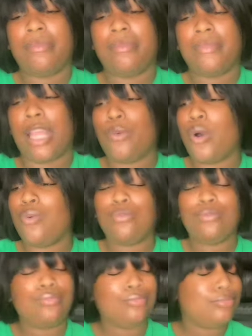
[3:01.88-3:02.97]
They won't
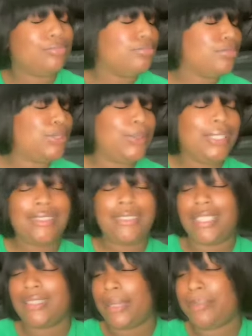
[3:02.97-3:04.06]
do this
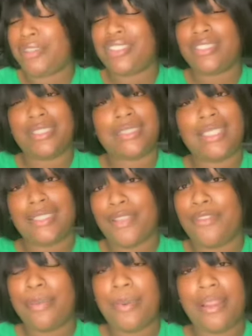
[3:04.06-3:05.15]
test, administer this test if
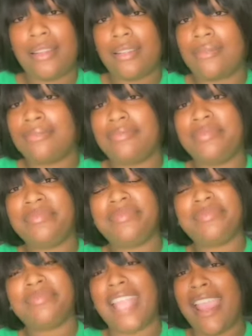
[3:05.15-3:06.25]
you're pregnant.
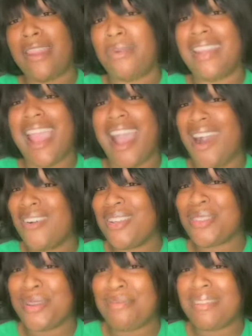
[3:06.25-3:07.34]
I had to wait an hour and
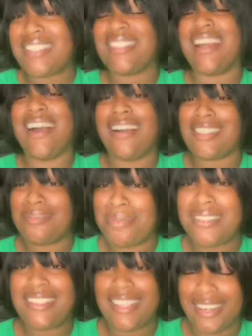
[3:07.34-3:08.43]
30 minutes in a
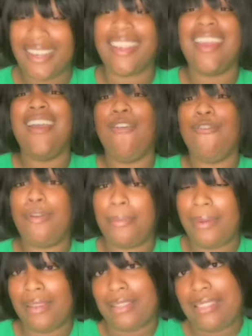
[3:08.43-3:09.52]
hospital setting for a
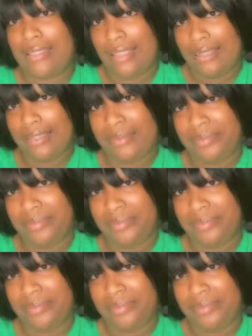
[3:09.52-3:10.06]
pregnancy test.